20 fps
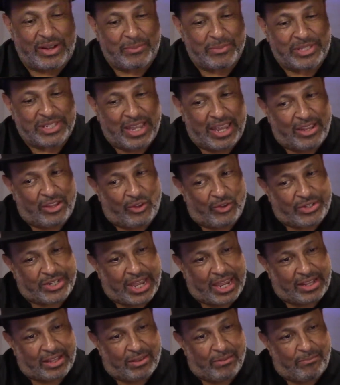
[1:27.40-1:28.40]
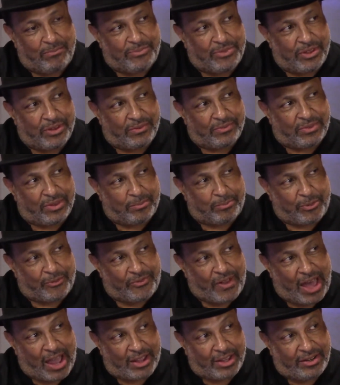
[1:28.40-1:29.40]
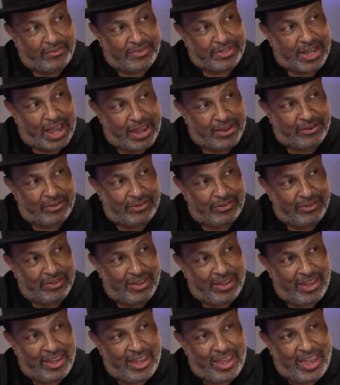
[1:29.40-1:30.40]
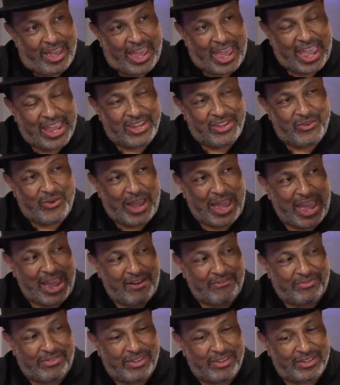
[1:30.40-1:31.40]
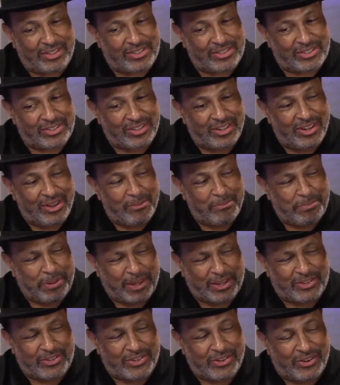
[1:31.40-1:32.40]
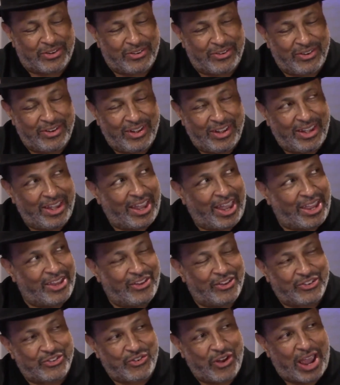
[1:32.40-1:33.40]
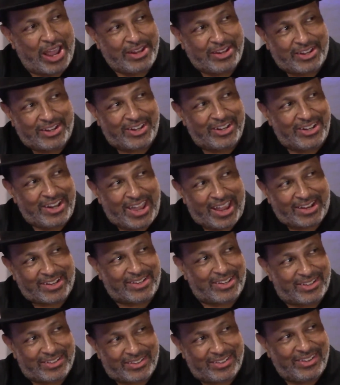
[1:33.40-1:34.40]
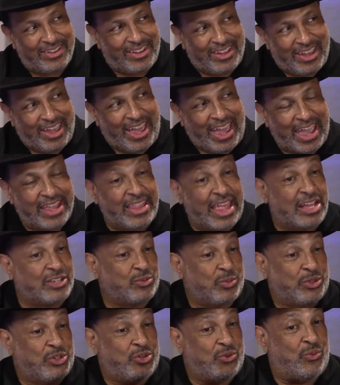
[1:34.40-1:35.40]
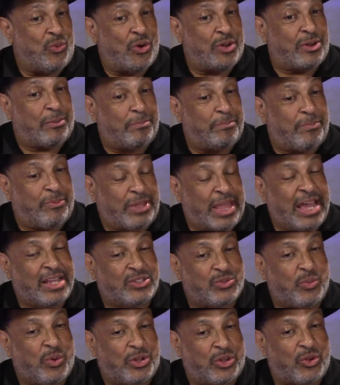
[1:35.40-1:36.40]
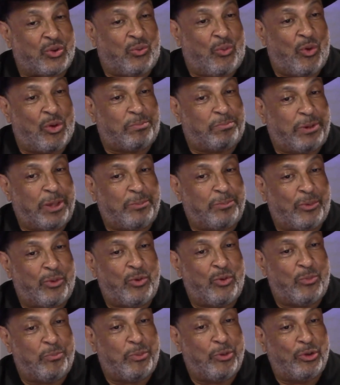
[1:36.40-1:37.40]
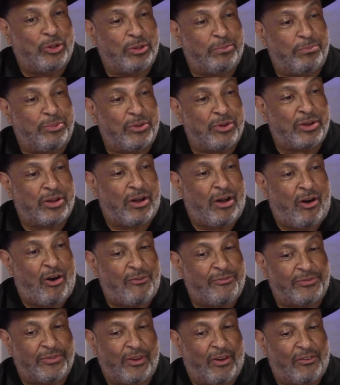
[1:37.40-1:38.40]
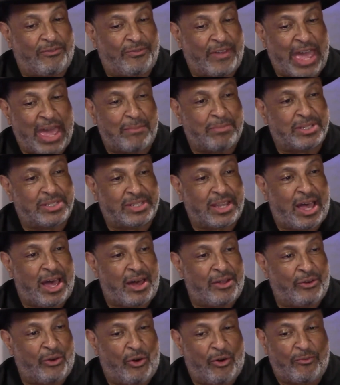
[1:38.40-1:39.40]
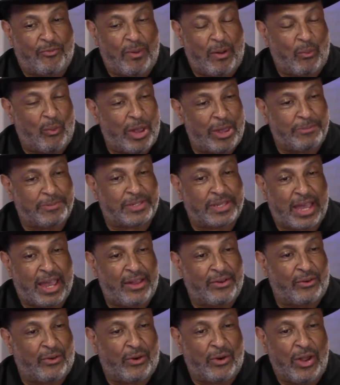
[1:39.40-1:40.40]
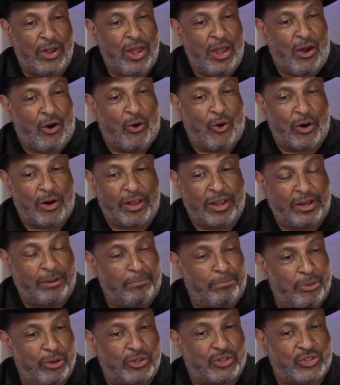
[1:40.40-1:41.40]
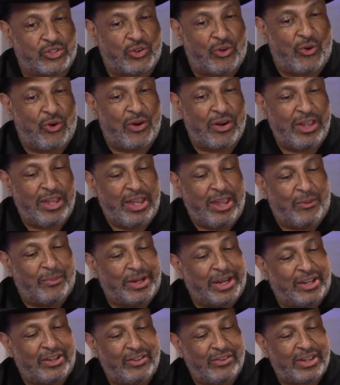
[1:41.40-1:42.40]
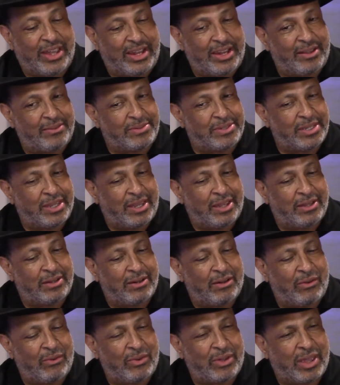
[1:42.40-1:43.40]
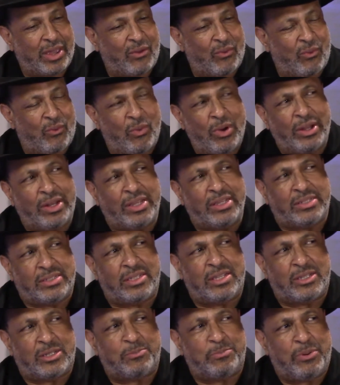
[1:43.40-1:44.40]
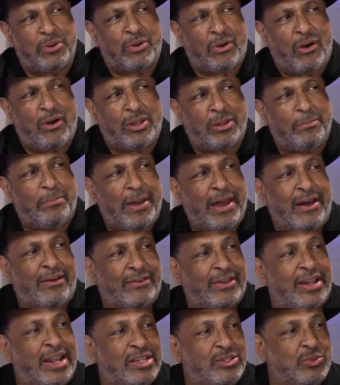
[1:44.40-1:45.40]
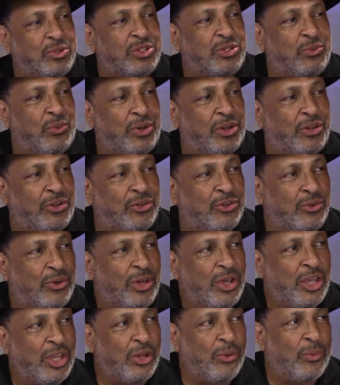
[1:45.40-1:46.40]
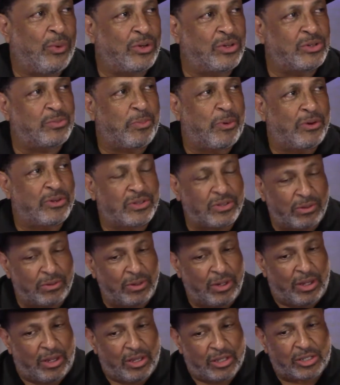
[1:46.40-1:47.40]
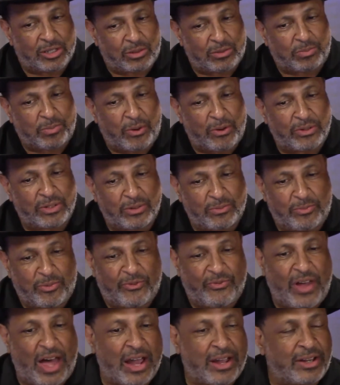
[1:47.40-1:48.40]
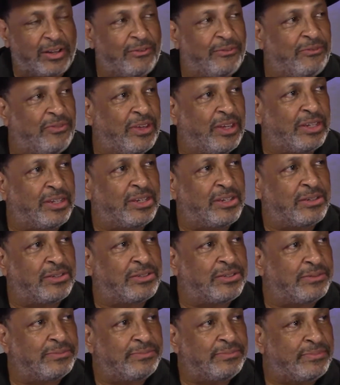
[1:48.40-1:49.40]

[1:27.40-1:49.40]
I'm saying. You take the provocative title, and you have this picture, and you're trying to connect it, and that's what you want. That's what you want people who pull the book off Amazon or off my website or at a bookstore, when they look at it and saying, okay, what is this book all about? And that's what you want to do. You want to spur some provocative feelings.